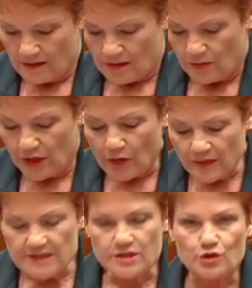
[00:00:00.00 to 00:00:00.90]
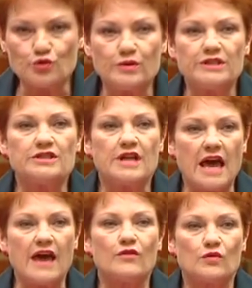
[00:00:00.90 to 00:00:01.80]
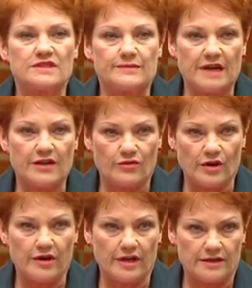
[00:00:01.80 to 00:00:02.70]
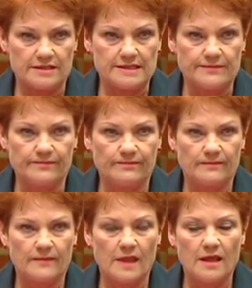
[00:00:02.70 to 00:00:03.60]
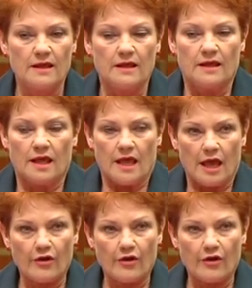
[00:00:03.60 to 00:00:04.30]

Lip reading: When I went to school, we didn't have all this money thrown at us. Our